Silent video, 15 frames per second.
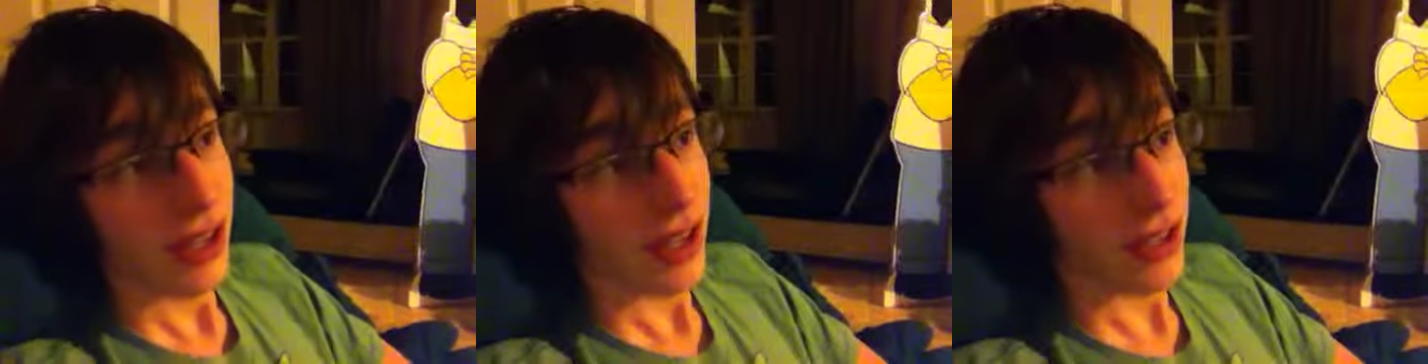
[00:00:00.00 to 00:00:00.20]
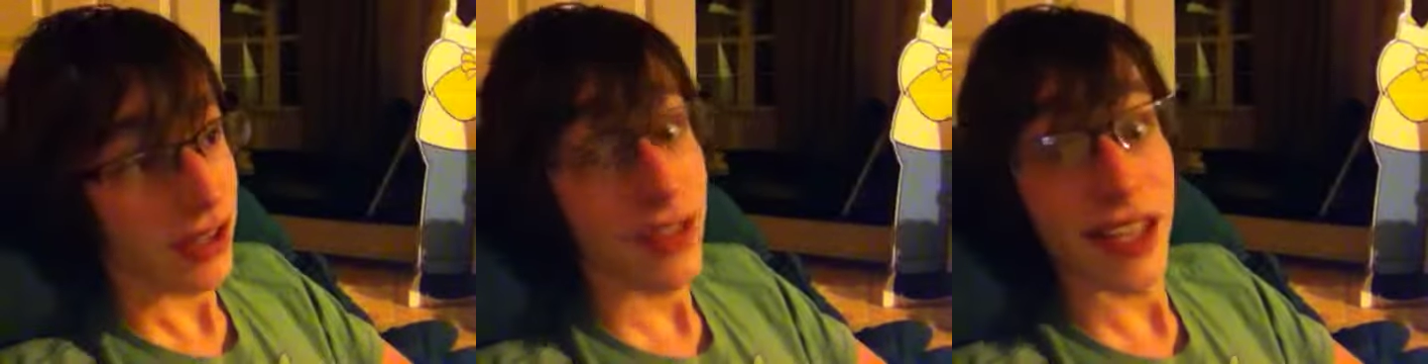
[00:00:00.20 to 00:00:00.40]

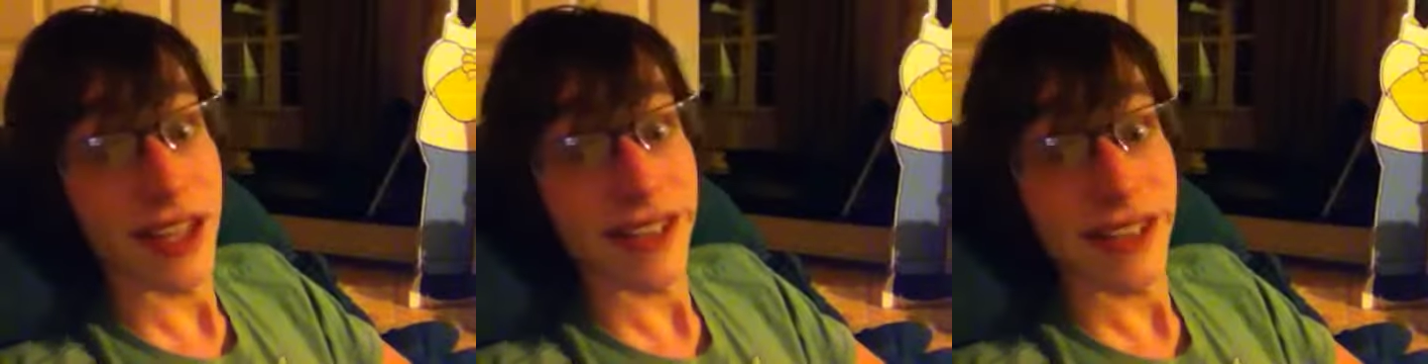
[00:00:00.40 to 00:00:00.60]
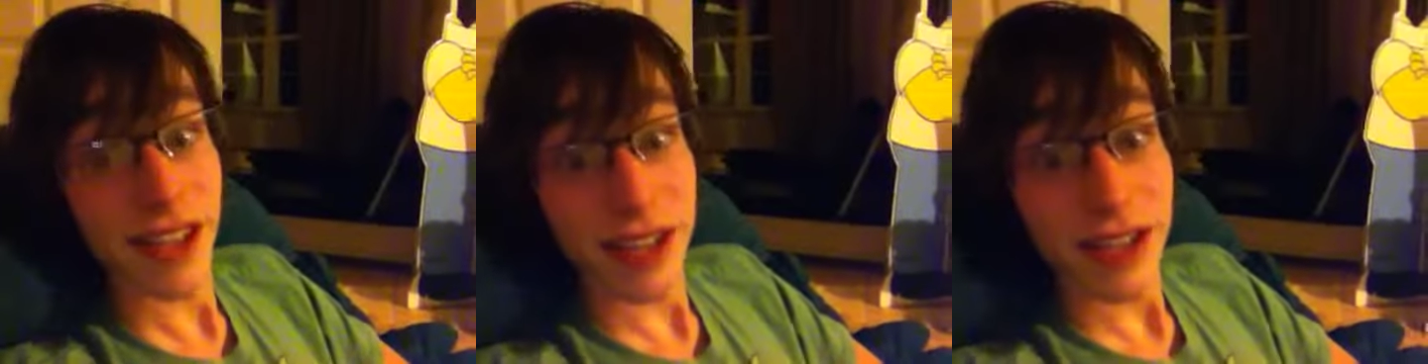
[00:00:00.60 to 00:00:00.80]
It's
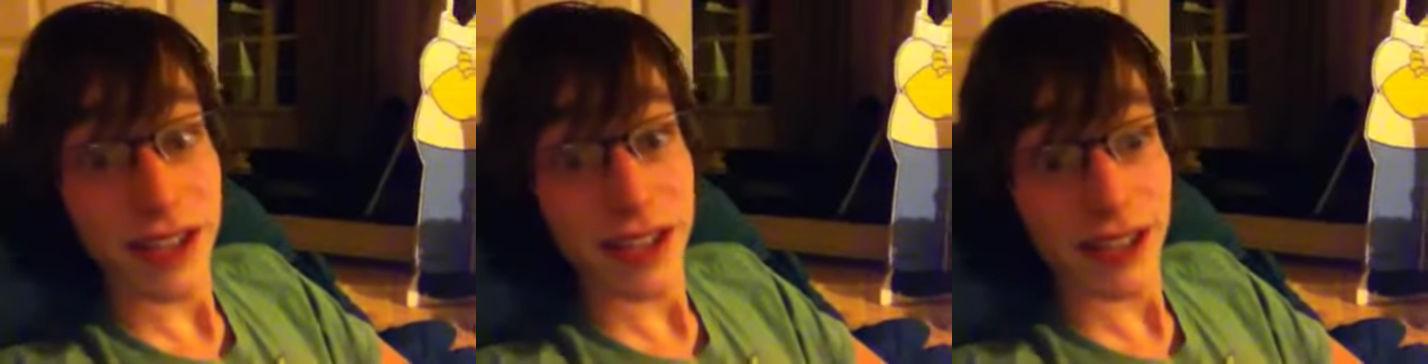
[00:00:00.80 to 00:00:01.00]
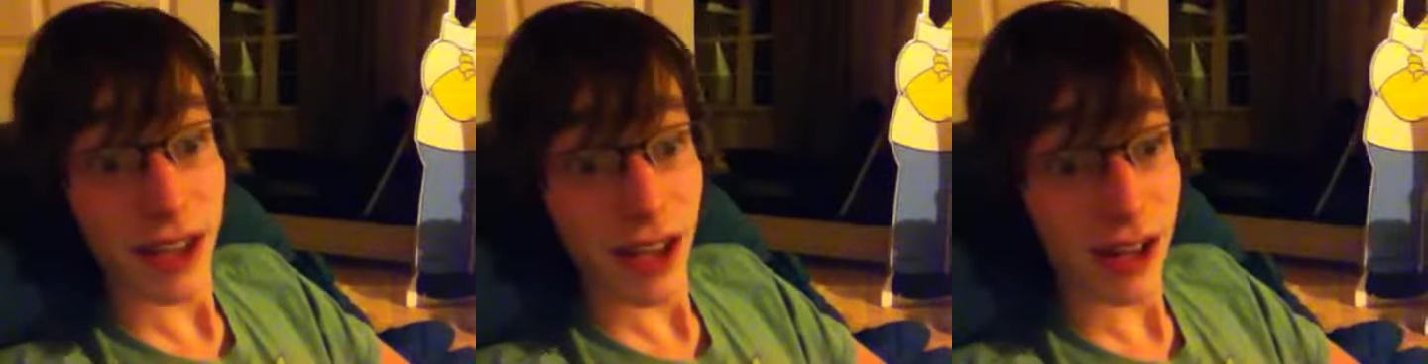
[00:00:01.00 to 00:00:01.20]
it's nice
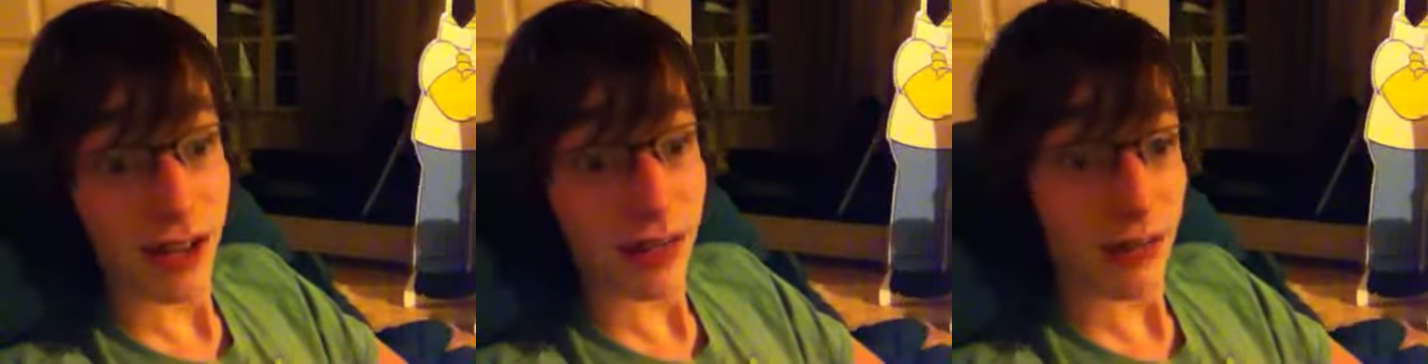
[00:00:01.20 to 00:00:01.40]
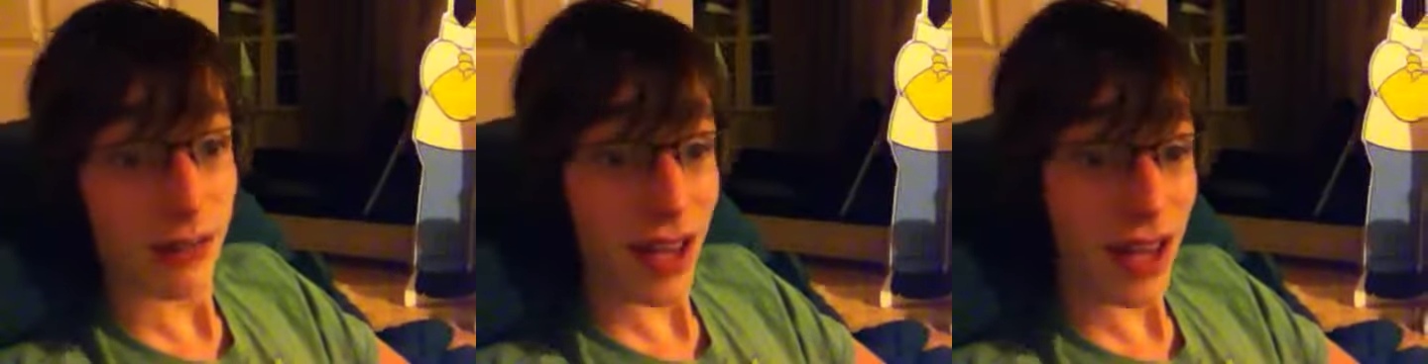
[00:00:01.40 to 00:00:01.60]
to not
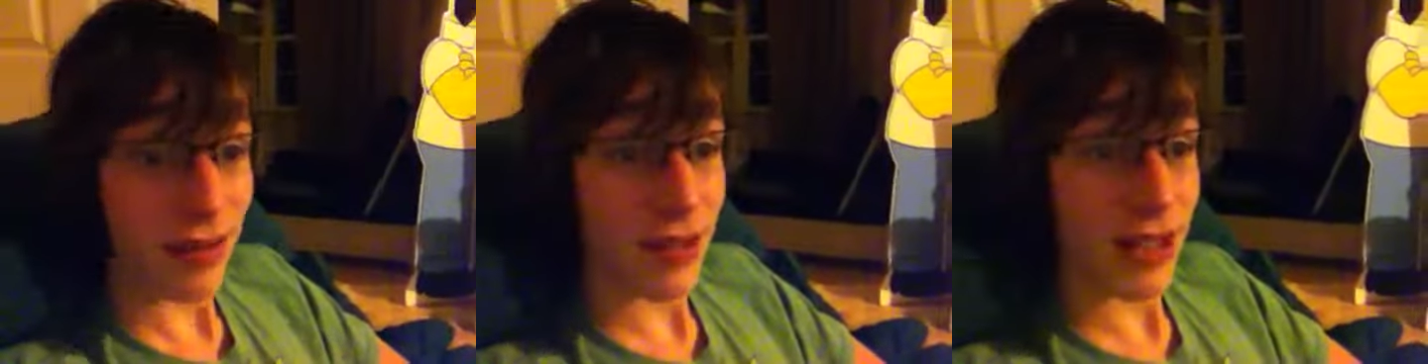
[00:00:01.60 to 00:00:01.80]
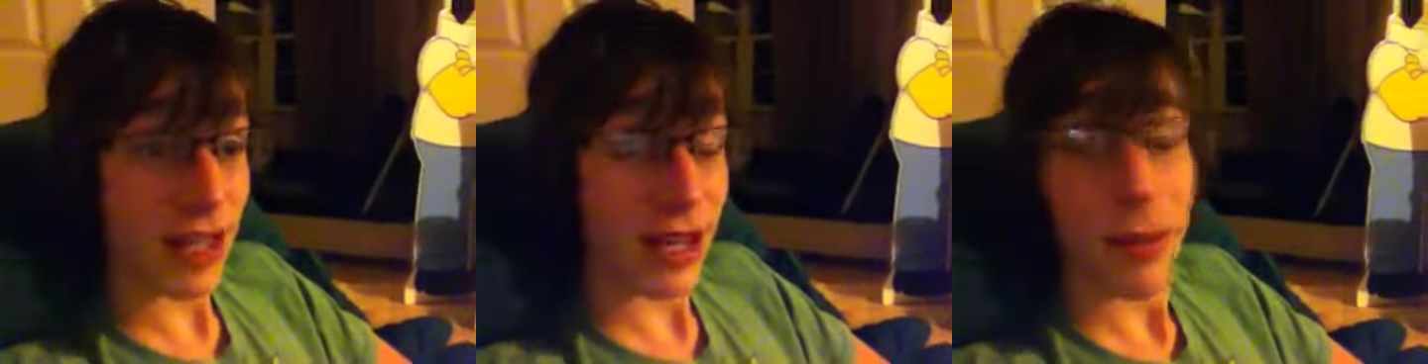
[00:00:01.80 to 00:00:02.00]

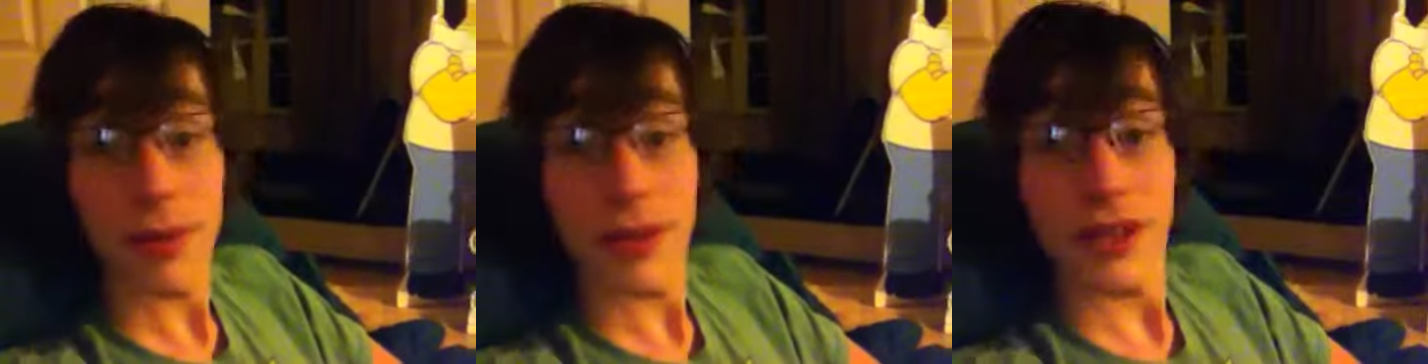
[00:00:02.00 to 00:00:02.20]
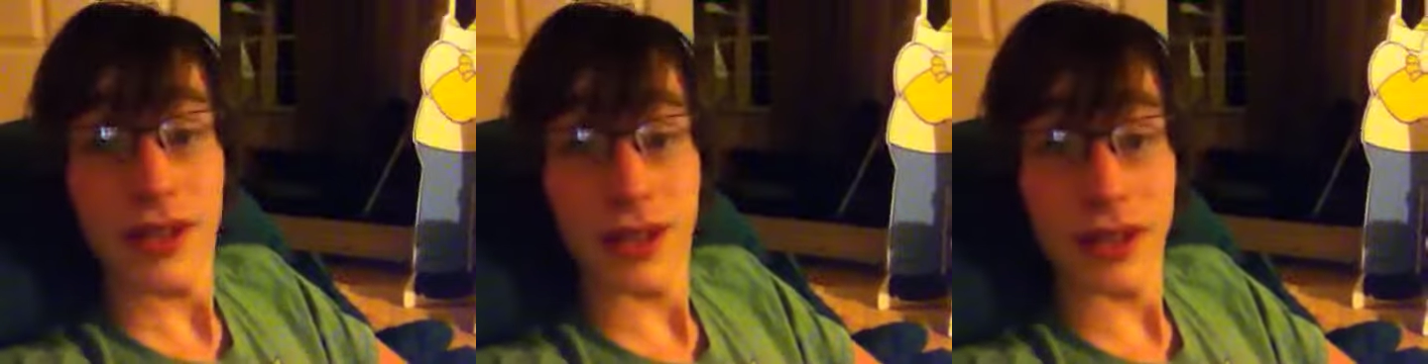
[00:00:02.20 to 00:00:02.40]
have to get up
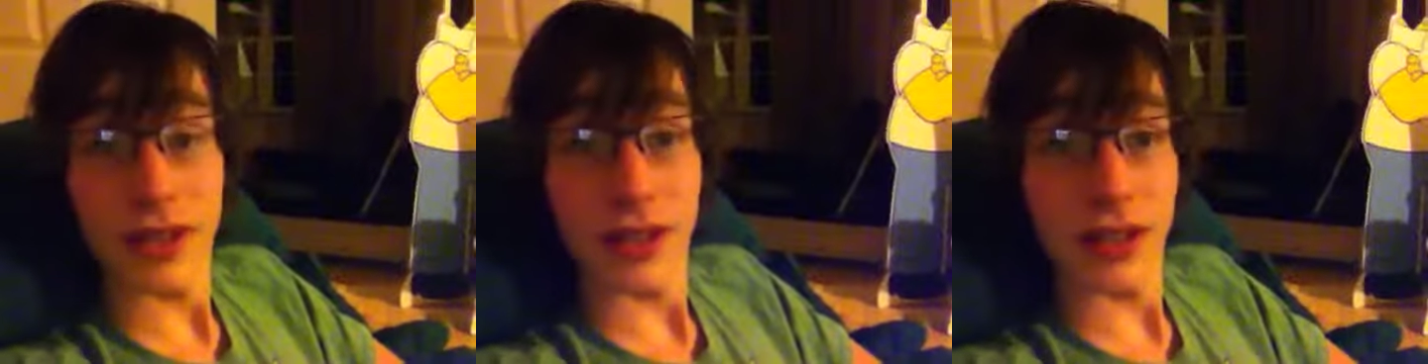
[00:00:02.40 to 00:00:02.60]
at six,